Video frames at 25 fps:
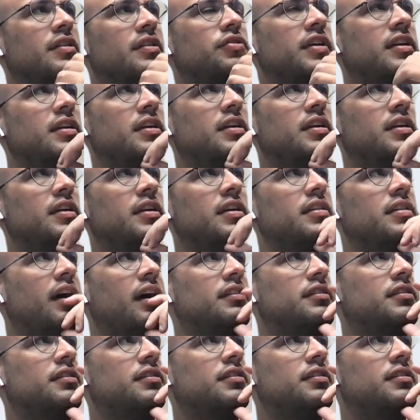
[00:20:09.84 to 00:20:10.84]
the
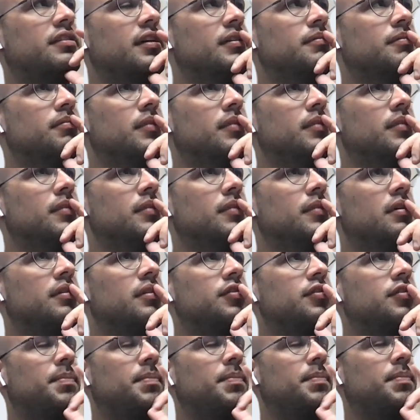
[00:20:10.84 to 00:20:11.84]
understanding that
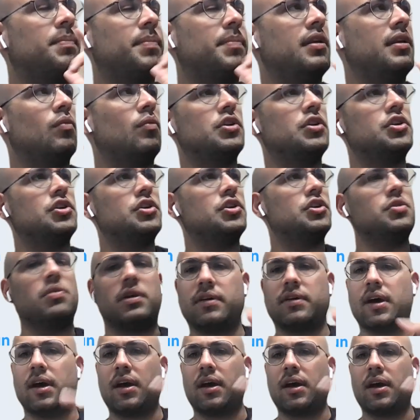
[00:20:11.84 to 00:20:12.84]
the speed in
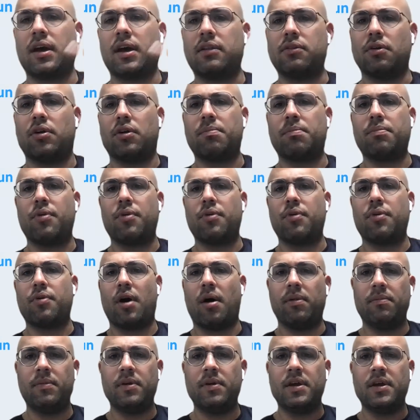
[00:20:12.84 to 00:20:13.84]
which you iterate on
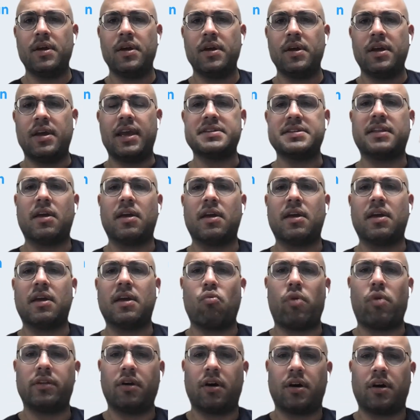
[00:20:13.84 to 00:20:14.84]
a problem is a
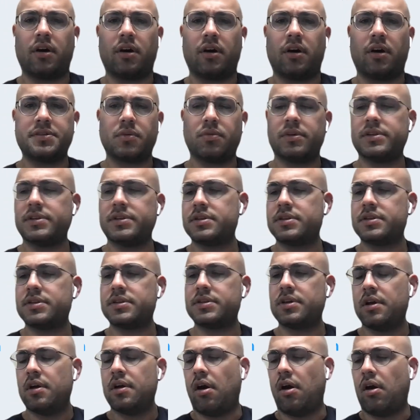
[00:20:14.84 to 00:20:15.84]
direct
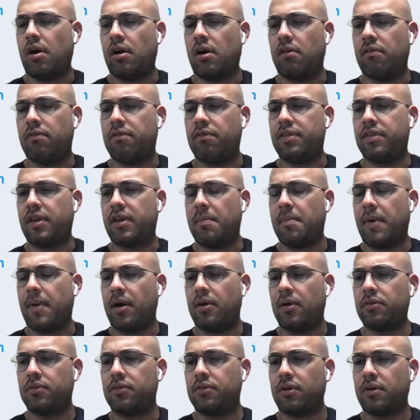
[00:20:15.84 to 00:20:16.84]
consequence of
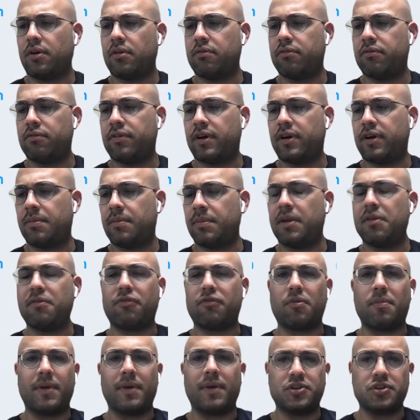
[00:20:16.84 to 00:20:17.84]
the amount of
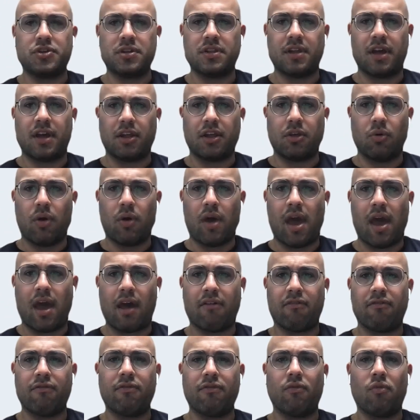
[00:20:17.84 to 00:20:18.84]
information that you
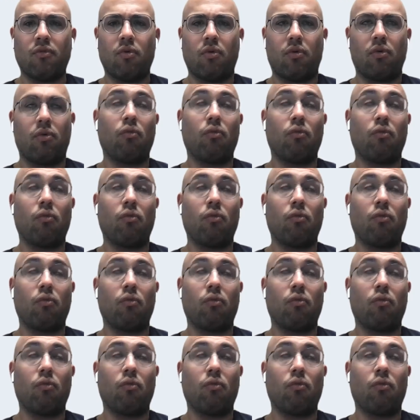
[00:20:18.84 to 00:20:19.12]
have,